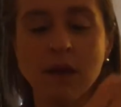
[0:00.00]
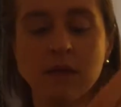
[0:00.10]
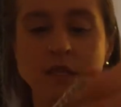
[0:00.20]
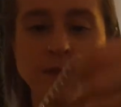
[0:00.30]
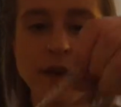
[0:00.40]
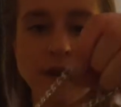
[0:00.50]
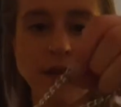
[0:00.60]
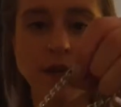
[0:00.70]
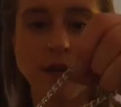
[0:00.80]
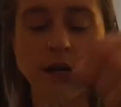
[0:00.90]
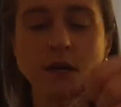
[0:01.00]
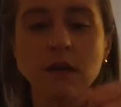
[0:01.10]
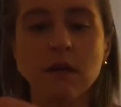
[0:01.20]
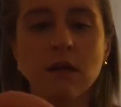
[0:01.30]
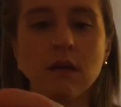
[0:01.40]
This part here,
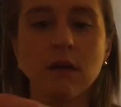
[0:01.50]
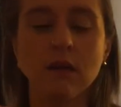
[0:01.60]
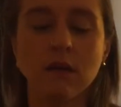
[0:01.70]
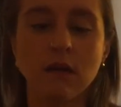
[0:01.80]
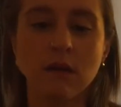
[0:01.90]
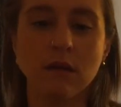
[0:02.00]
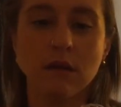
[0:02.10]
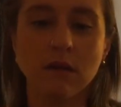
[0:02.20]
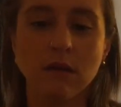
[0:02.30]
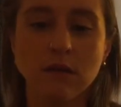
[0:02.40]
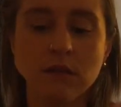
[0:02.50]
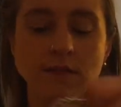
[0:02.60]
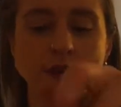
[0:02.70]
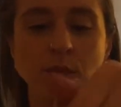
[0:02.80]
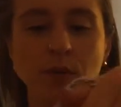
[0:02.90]
so you
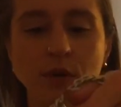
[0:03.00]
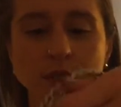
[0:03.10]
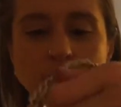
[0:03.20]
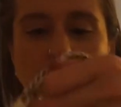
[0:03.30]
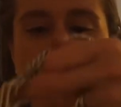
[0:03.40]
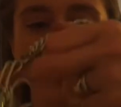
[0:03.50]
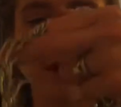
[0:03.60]
have the components of the collar,